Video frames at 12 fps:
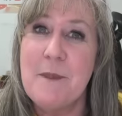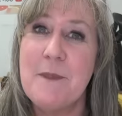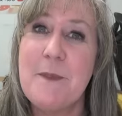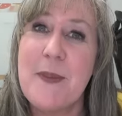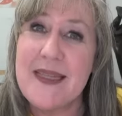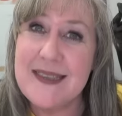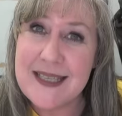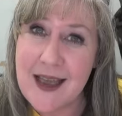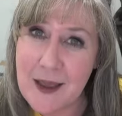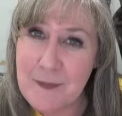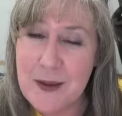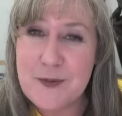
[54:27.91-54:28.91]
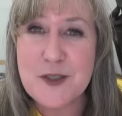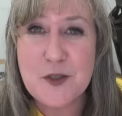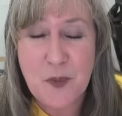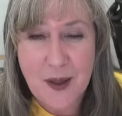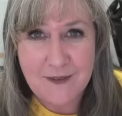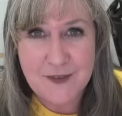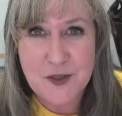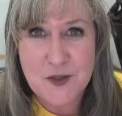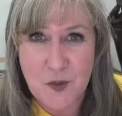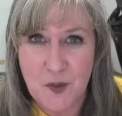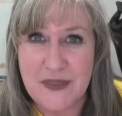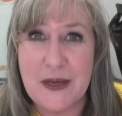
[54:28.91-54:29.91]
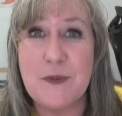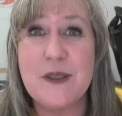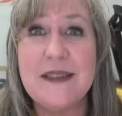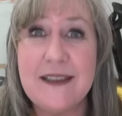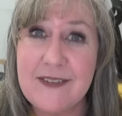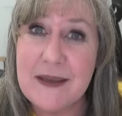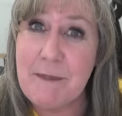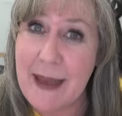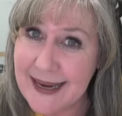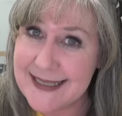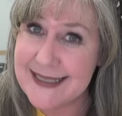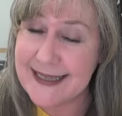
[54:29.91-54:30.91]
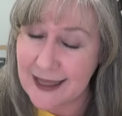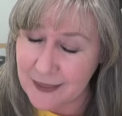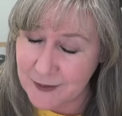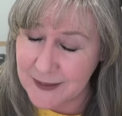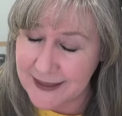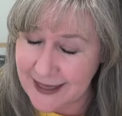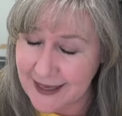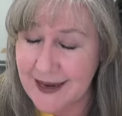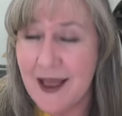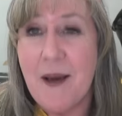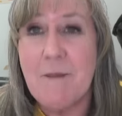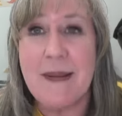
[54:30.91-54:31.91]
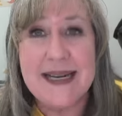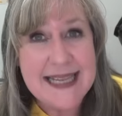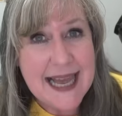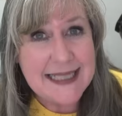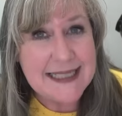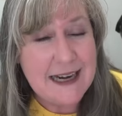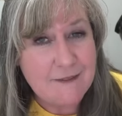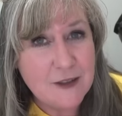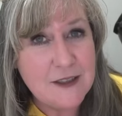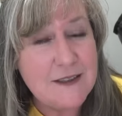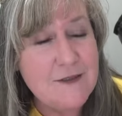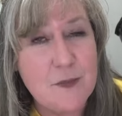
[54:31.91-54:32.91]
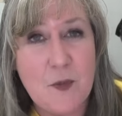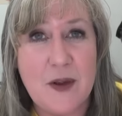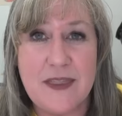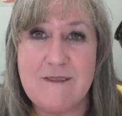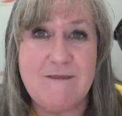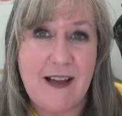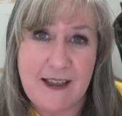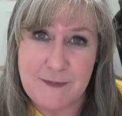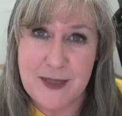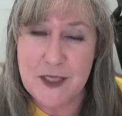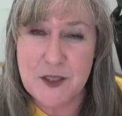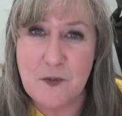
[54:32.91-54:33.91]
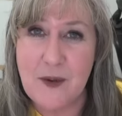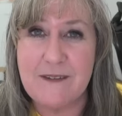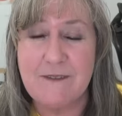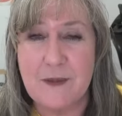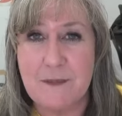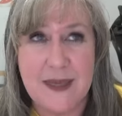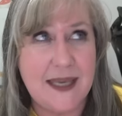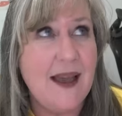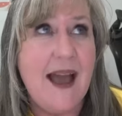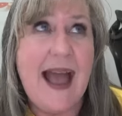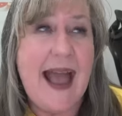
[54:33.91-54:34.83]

But by the time I was 12 years old, they were living back together again. My dad never lived more than five minutes away from me.